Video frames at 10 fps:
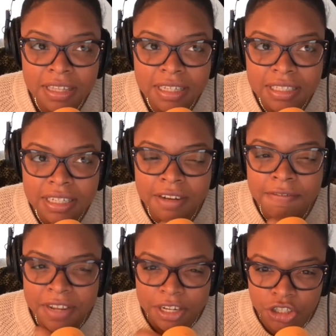this
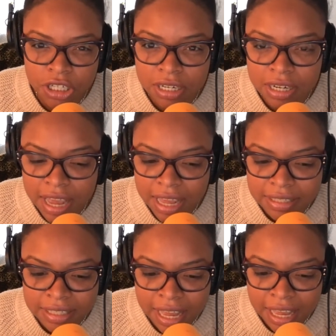conviction and
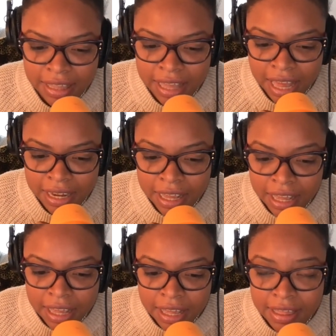saying that
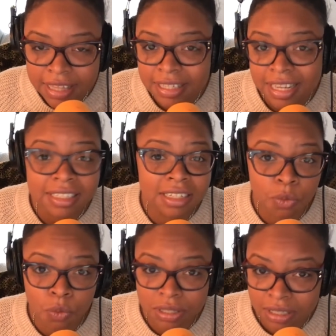this isn't a
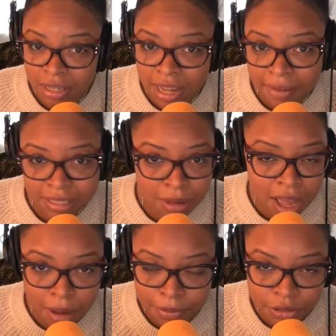once in a lifetime
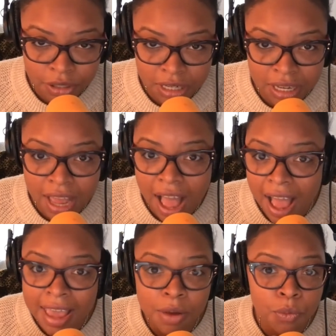opportunity.
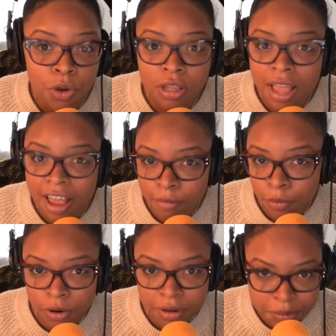I will have
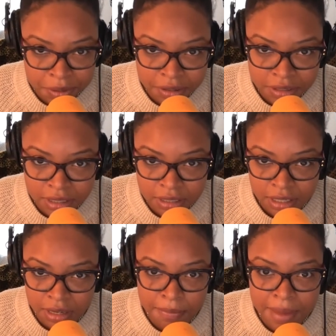more experiences to
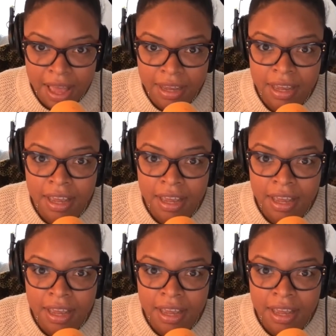come back.